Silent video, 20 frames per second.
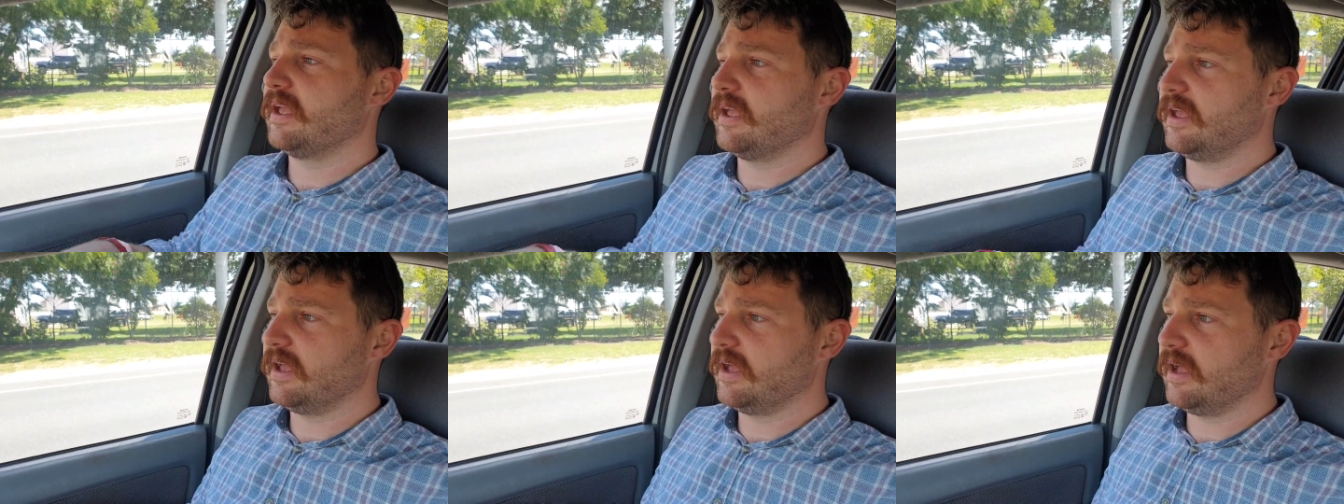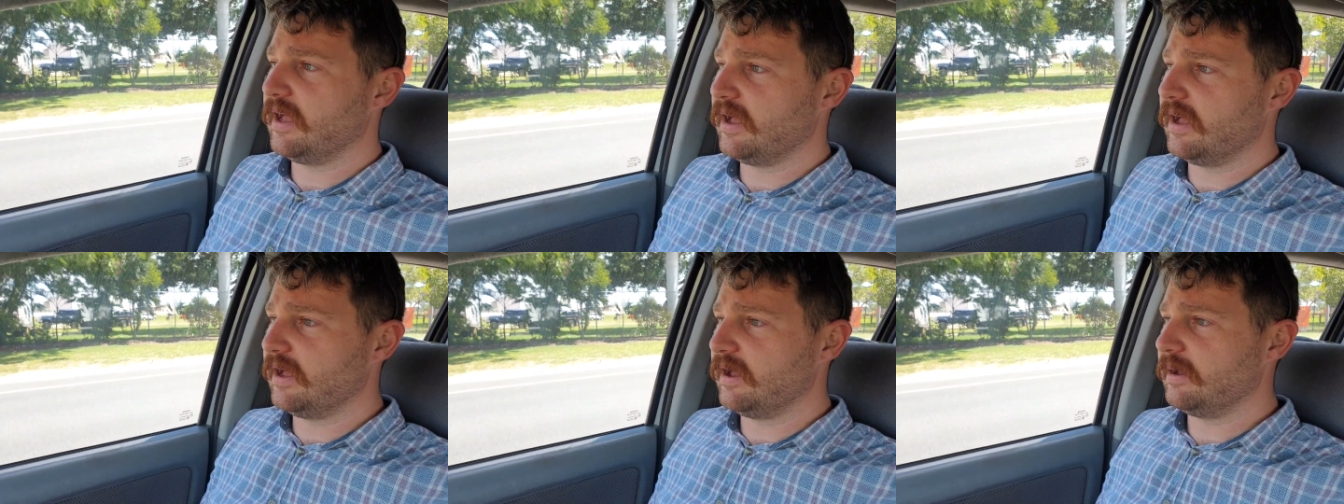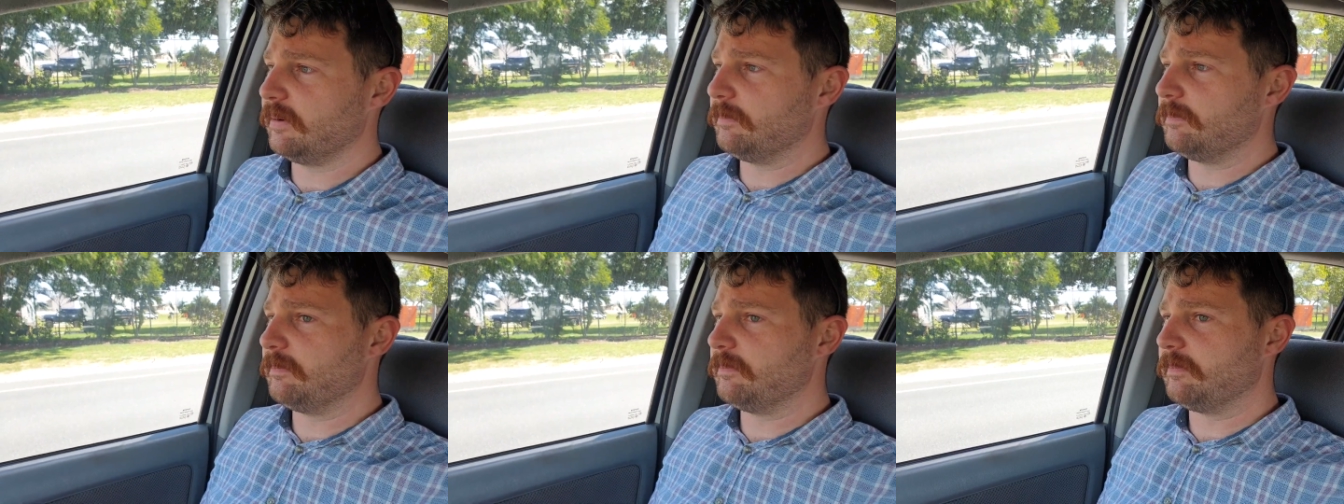
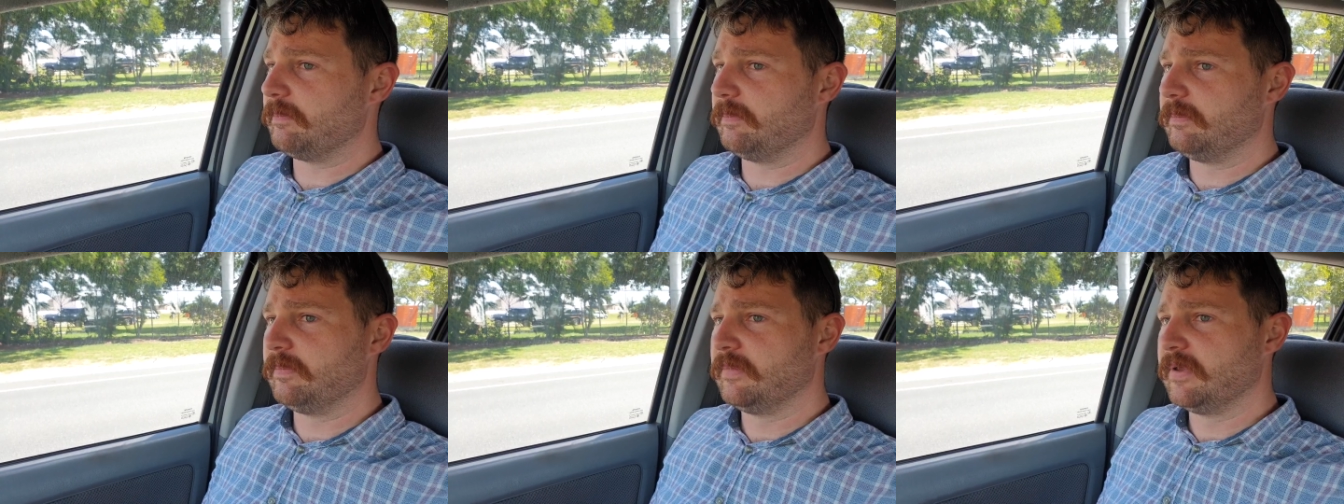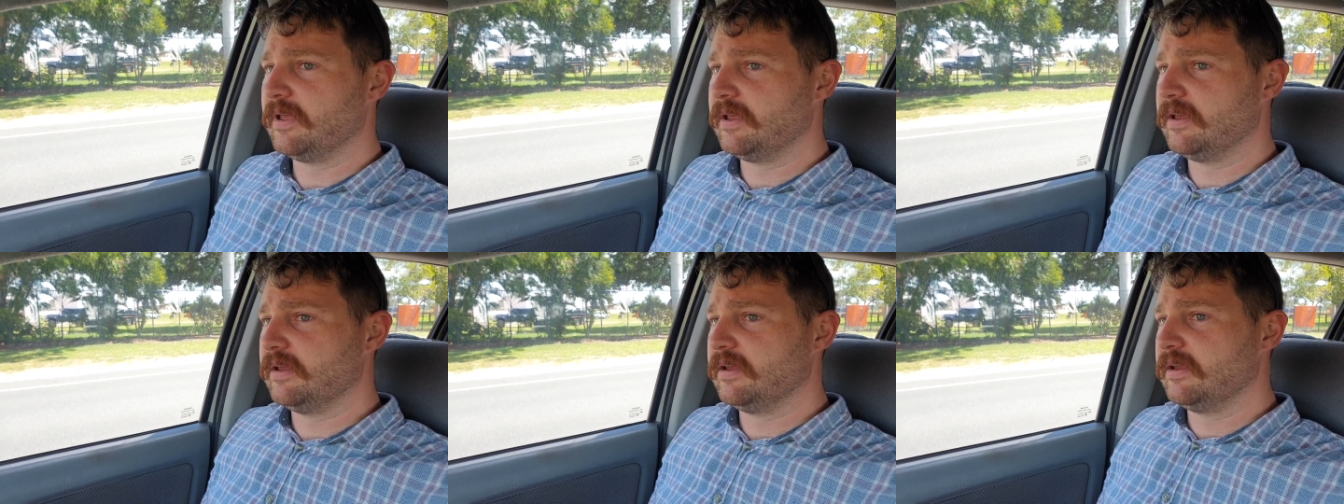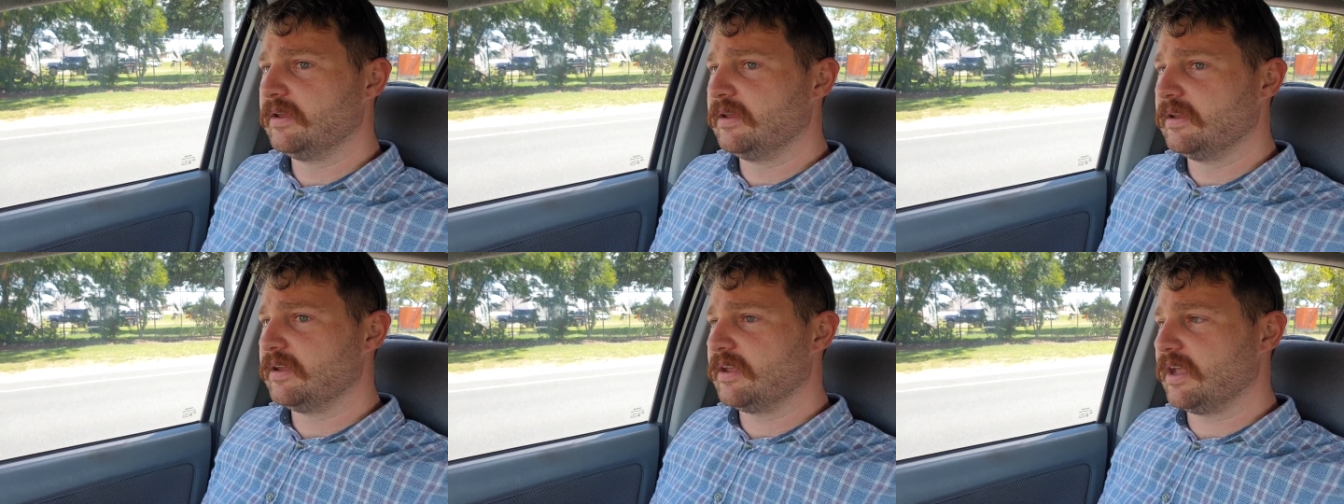Um,
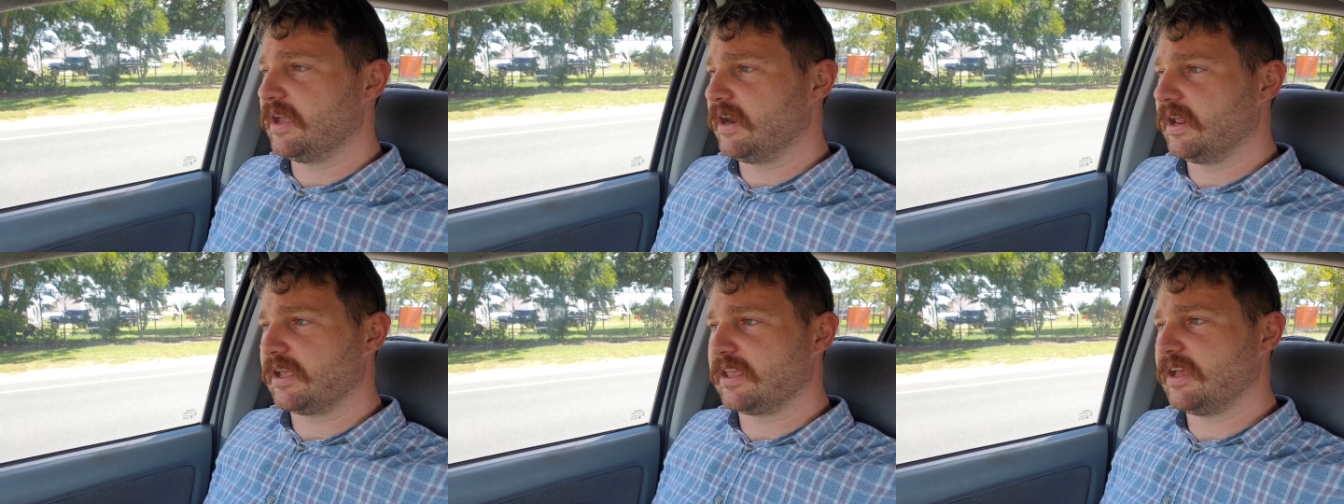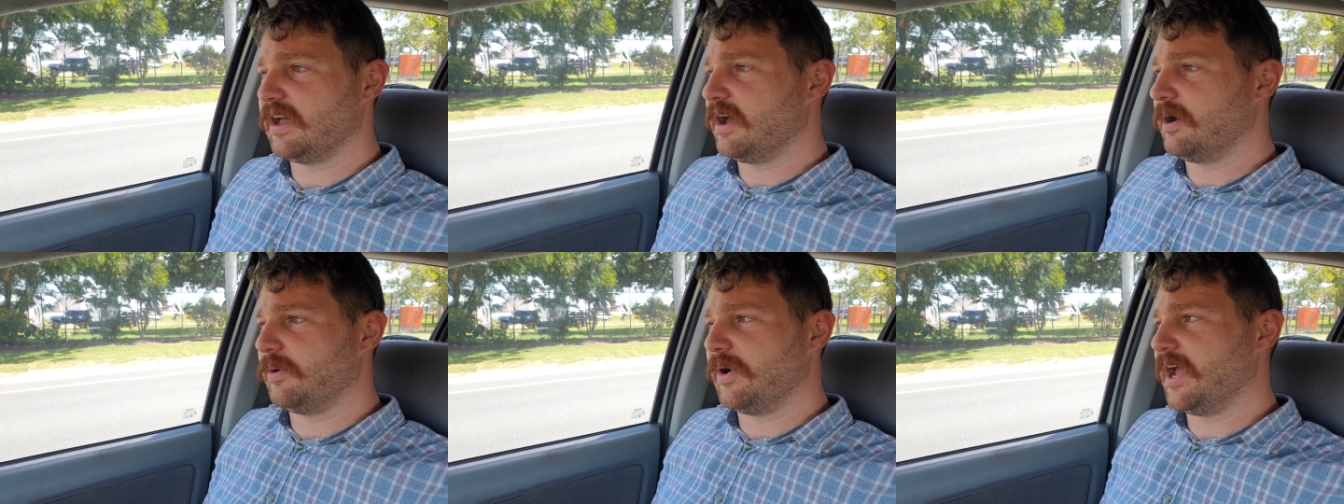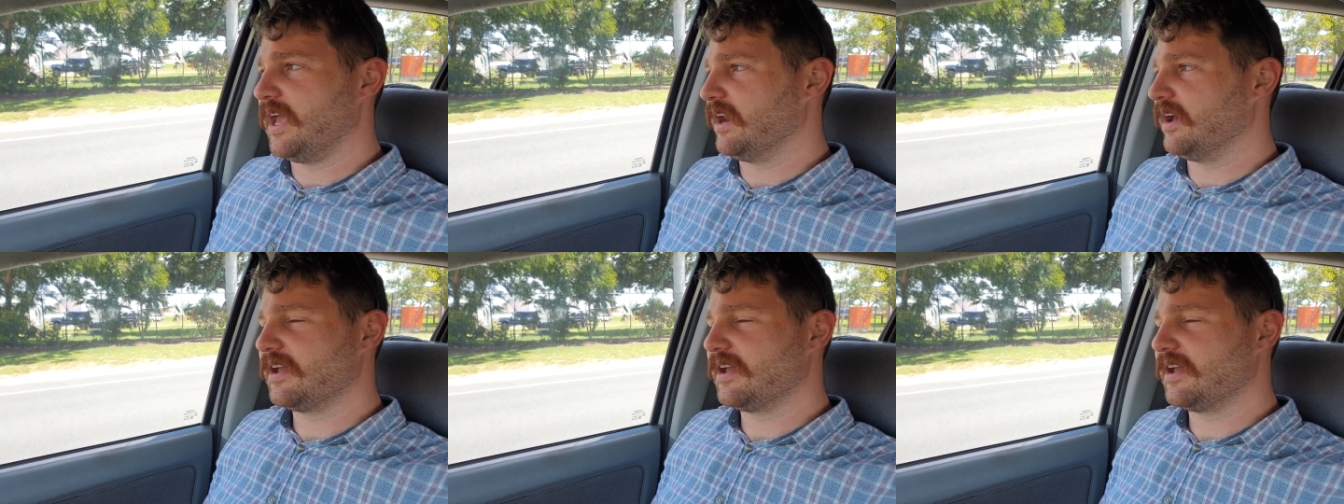and I can't wait.